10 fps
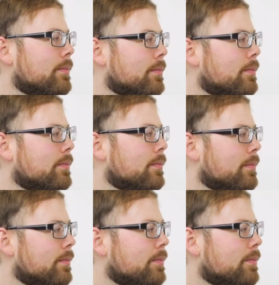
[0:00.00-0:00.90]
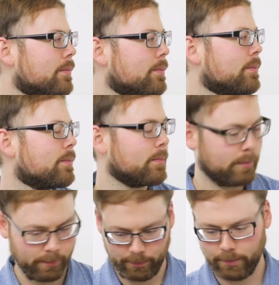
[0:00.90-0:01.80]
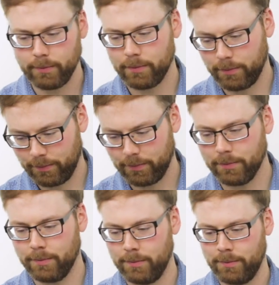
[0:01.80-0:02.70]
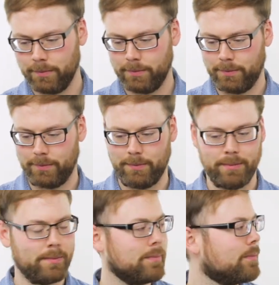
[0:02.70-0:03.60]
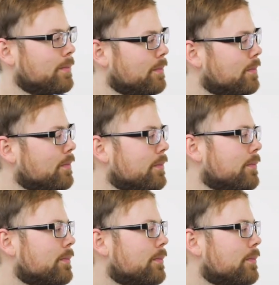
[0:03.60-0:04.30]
[no speech]